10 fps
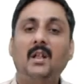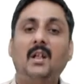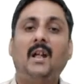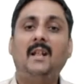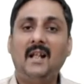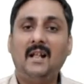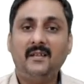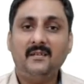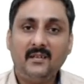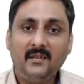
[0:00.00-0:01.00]
and that
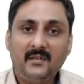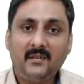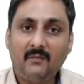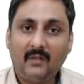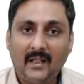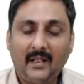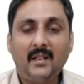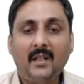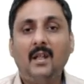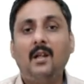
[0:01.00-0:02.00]
is the reason
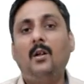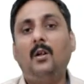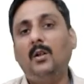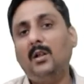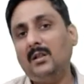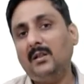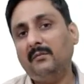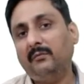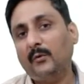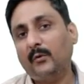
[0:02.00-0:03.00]
why all the
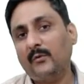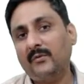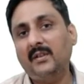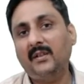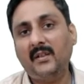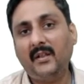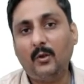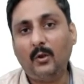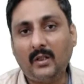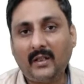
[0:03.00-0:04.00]

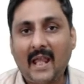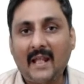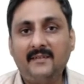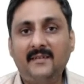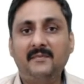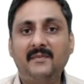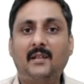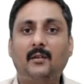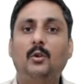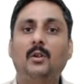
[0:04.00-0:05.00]
photosynthetic organisms
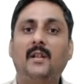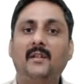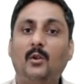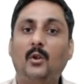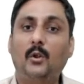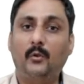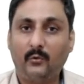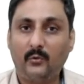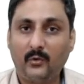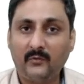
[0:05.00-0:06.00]
are called as
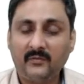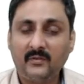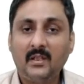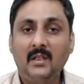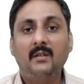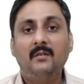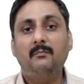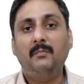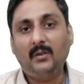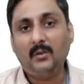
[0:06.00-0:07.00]
autotrophs,
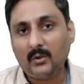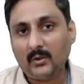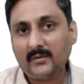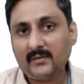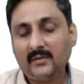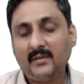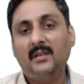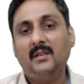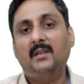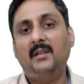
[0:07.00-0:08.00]
because
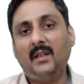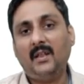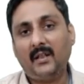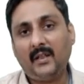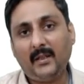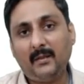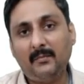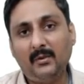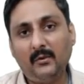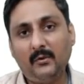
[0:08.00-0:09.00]
they are
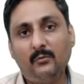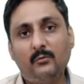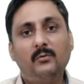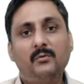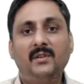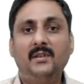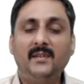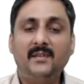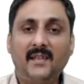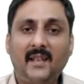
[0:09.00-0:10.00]
able to
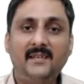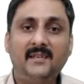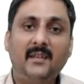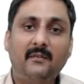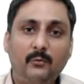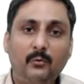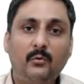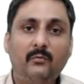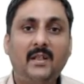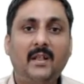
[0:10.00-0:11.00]
synthesize their
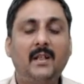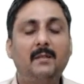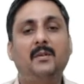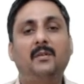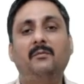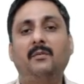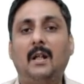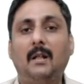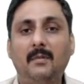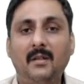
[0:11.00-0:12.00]
food with the help of
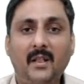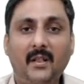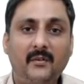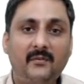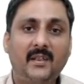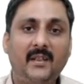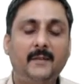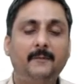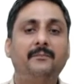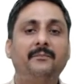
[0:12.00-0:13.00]
carbon dioxide,